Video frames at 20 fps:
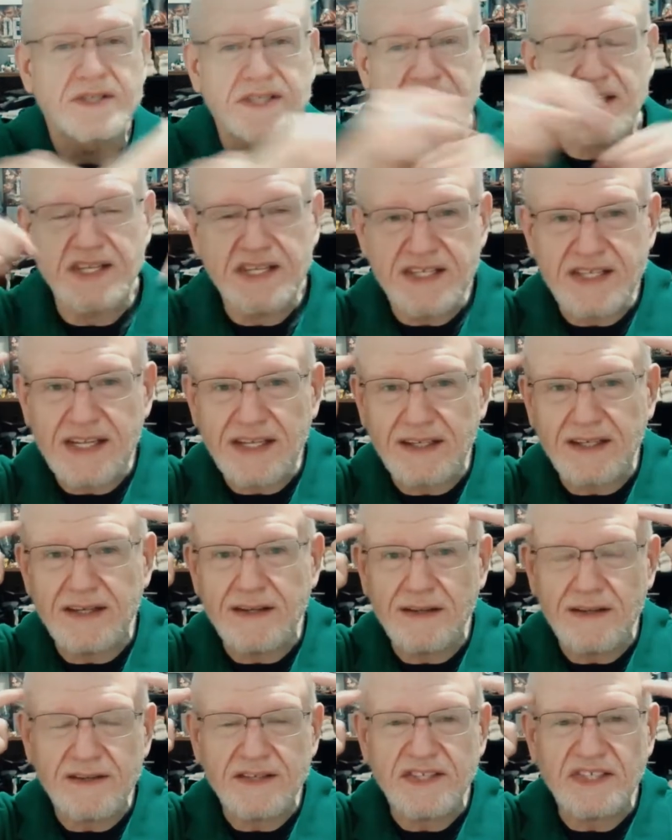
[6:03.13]
The
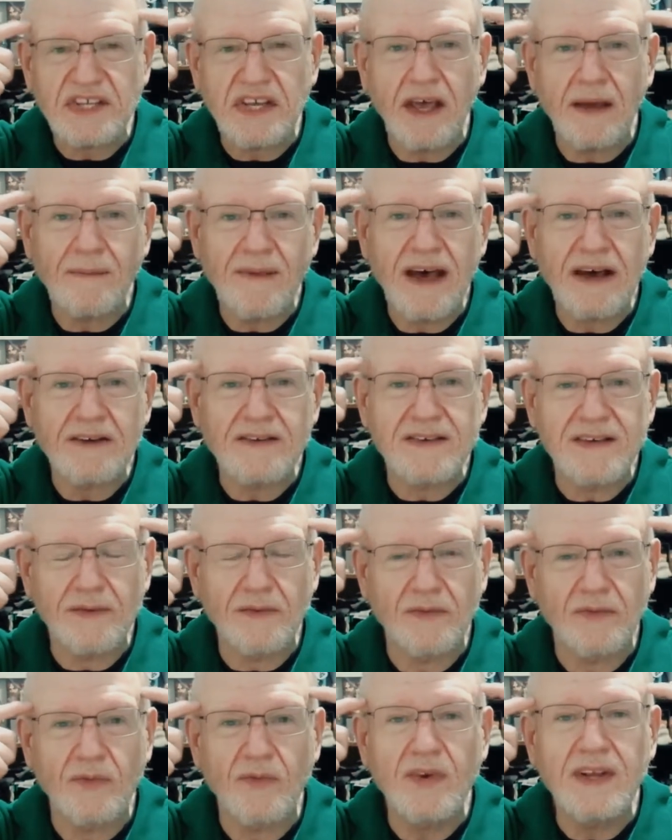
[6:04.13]
signals come out
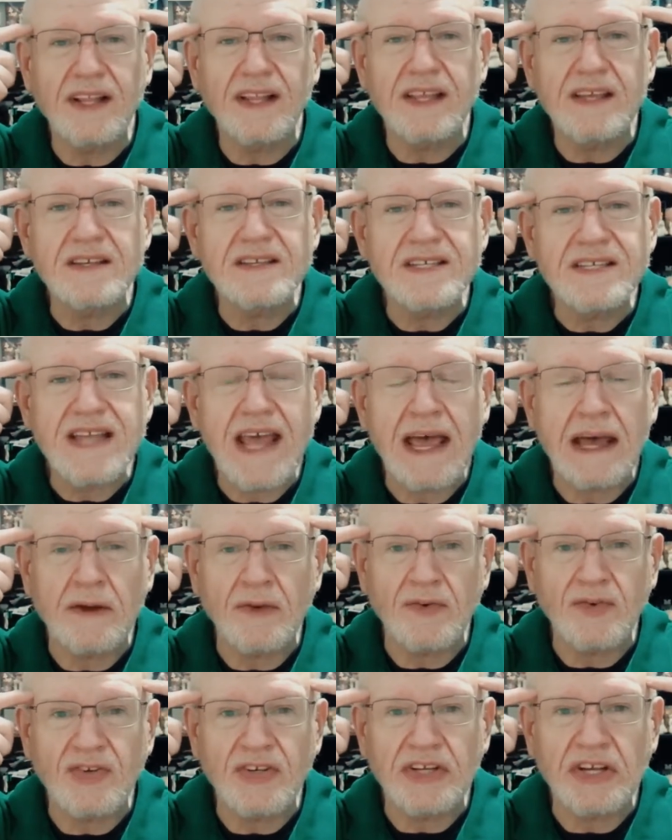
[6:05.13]
really
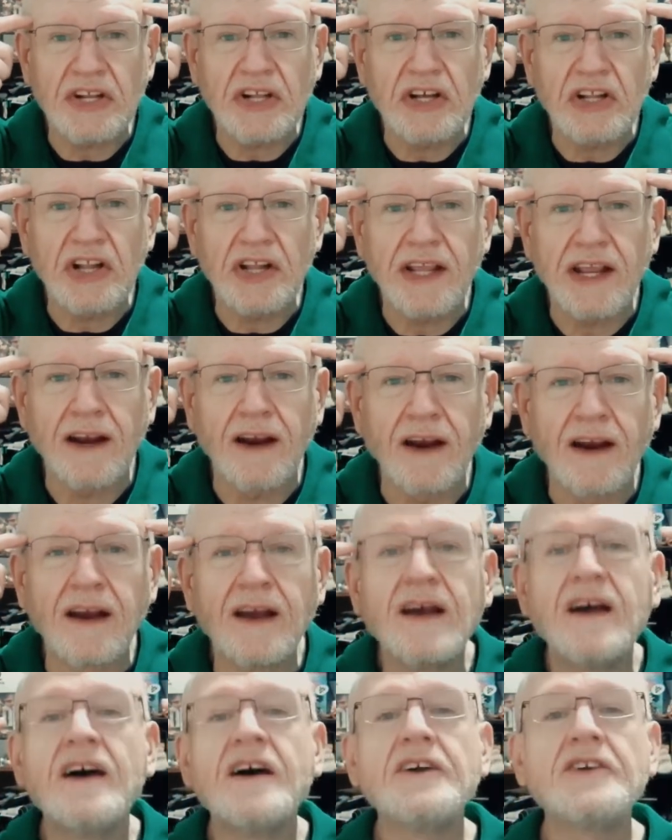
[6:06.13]
sound and clear,
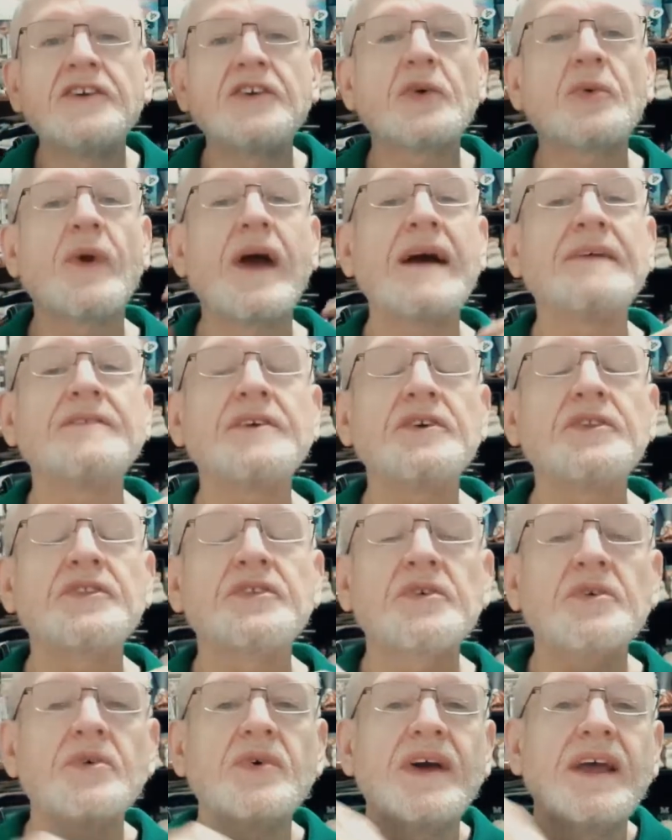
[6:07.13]
travel
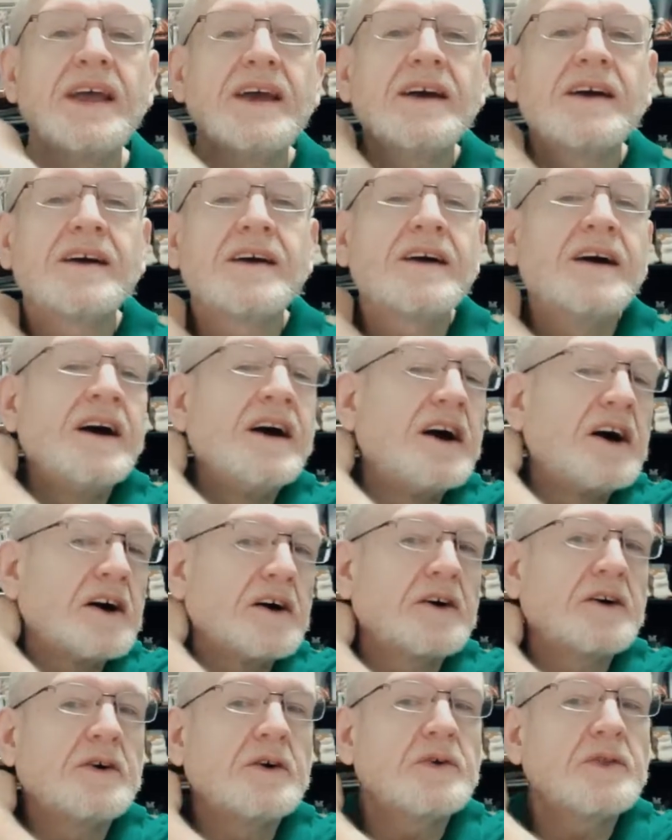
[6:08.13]
through here
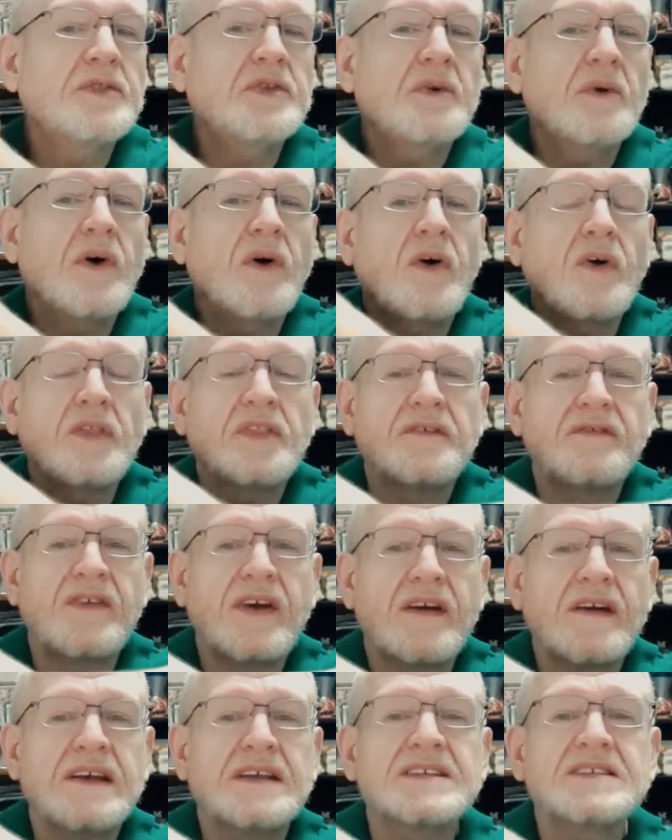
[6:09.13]
go through all the
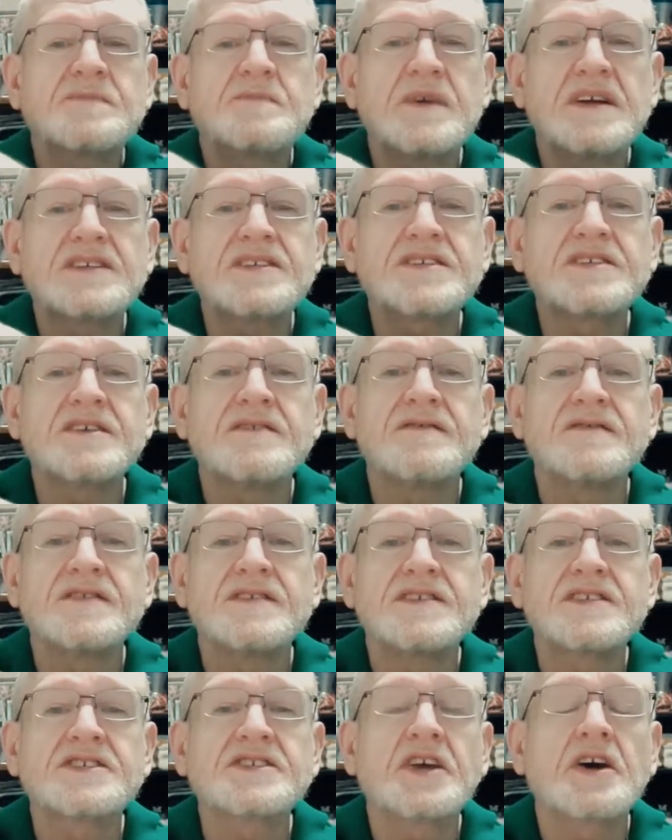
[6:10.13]
various bits of
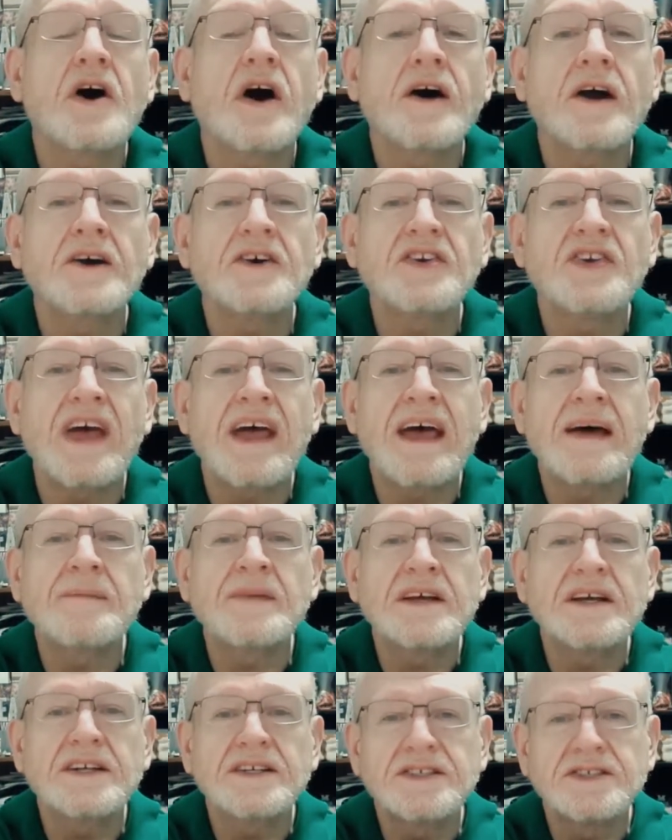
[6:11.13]
scar
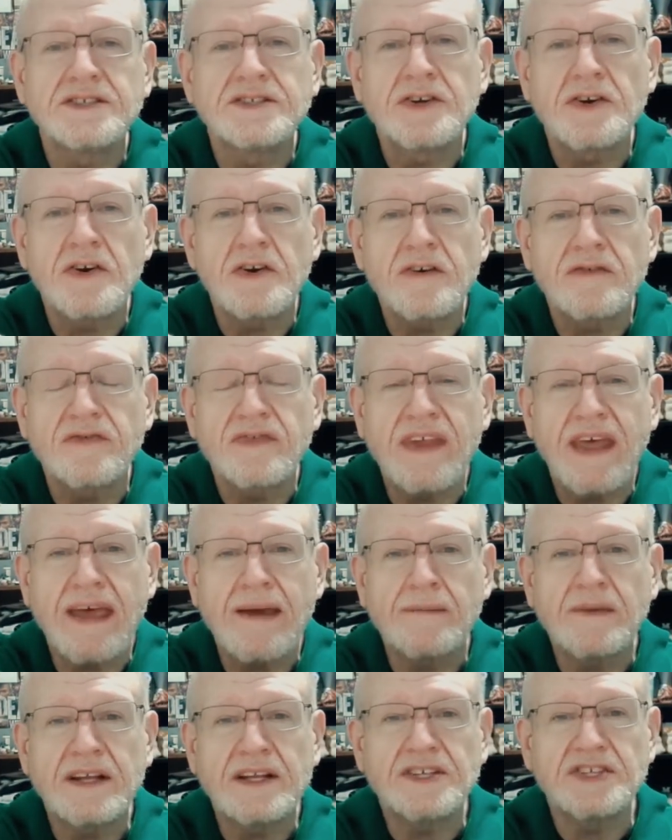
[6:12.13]
damage, nerve
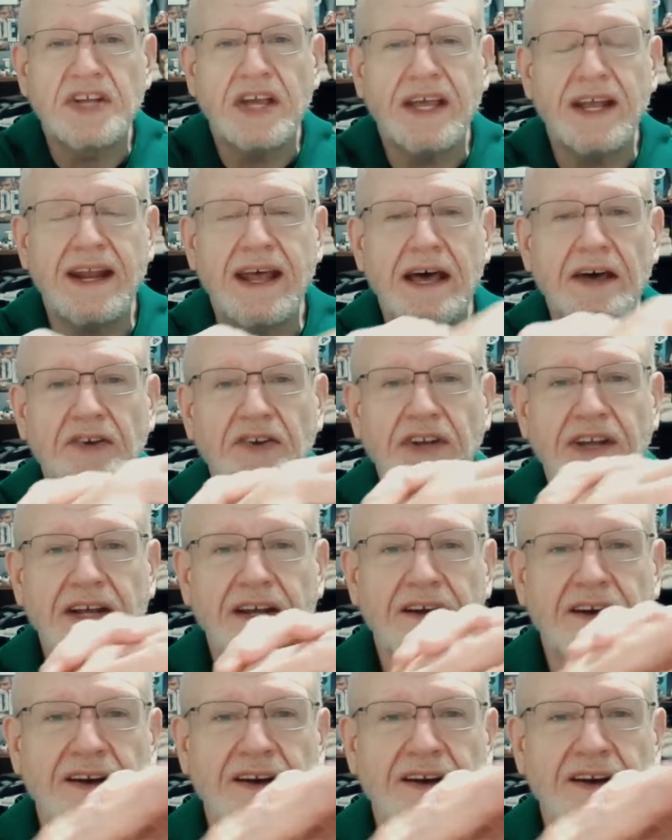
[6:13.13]
damage, hit out here,